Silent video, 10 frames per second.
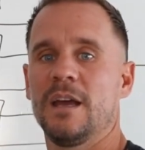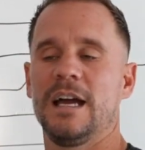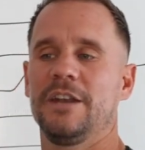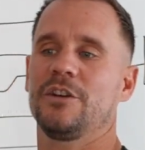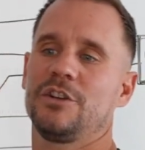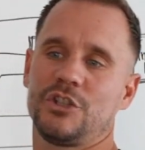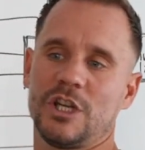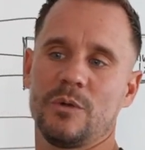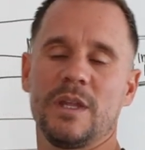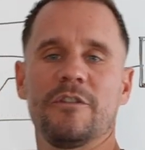And I'm going to
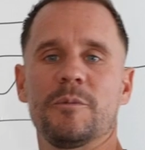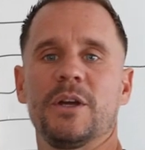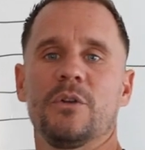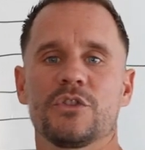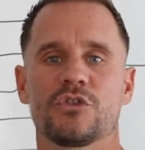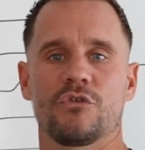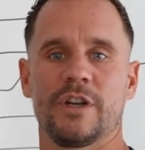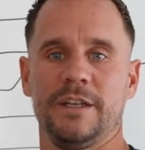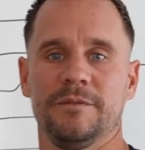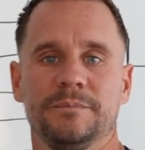show you the other bit on the
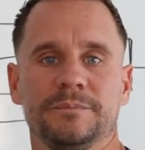screen.